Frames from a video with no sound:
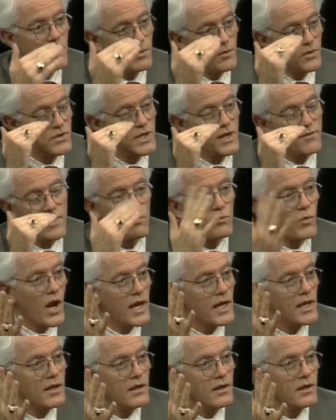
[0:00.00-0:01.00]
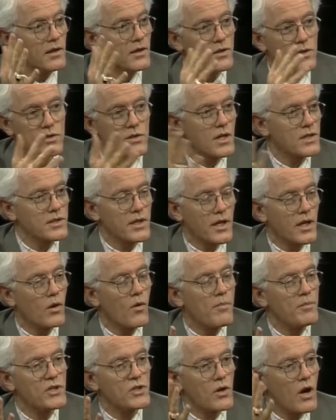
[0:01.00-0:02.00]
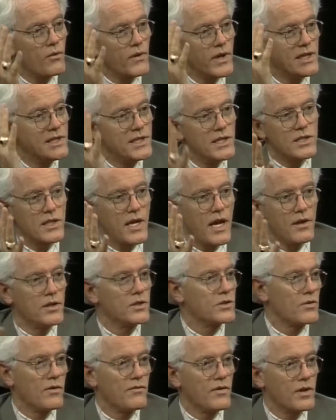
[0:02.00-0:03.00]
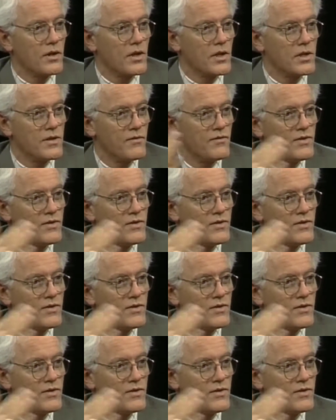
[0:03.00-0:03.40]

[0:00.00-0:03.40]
You say, if I'm right, the stock's not going to go up. It's already discounting terrific things.